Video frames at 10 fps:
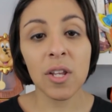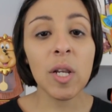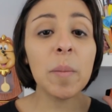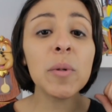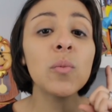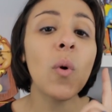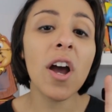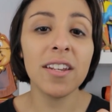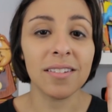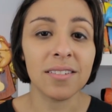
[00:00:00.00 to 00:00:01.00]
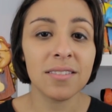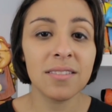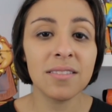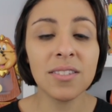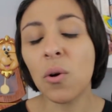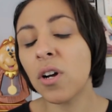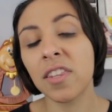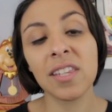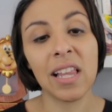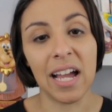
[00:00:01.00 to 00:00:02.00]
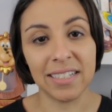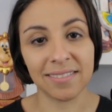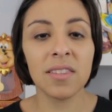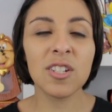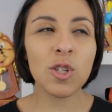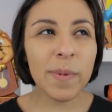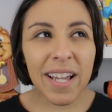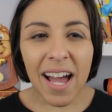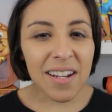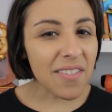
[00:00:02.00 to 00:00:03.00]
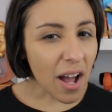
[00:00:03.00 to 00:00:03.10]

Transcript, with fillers: Number one, don't cut the line. This should be kind of